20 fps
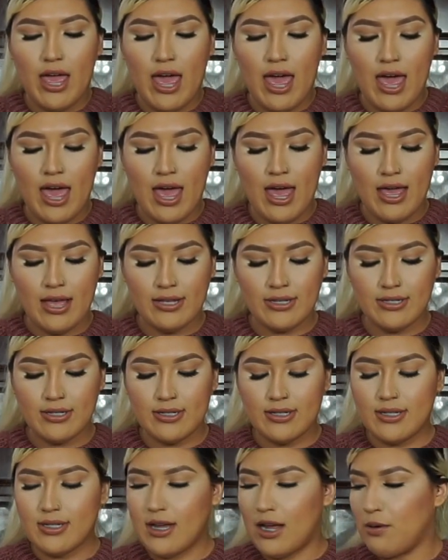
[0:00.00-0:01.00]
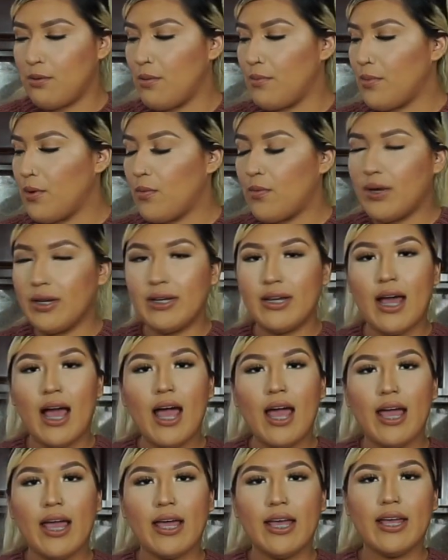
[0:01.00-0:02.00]
and I remember one
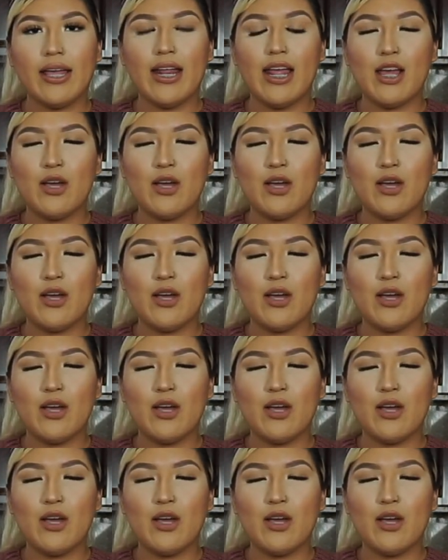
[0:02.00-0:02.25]
night,